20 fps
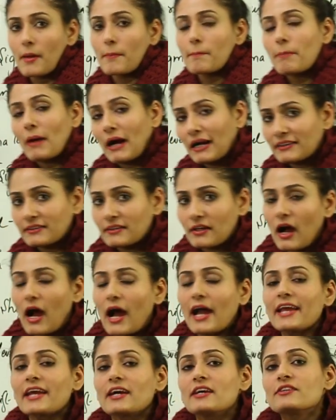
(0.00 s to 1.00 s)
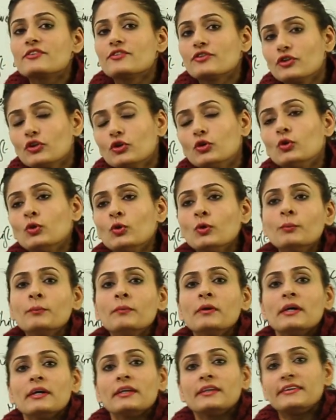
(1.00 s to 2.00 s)
But I
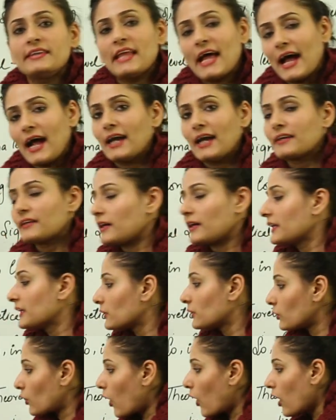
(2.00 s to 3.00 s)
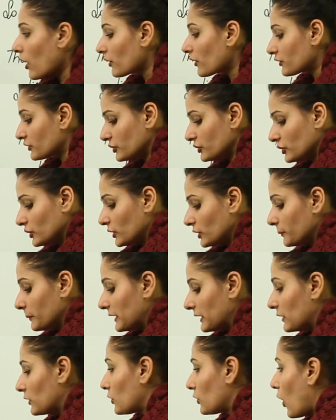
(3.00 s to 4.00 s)
assume that in long term,
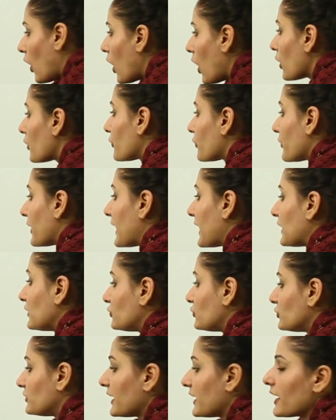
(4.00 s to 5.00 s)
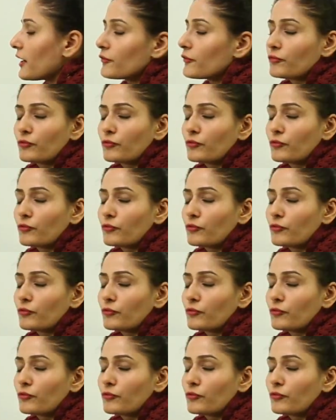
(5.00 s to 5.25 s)
in long range, there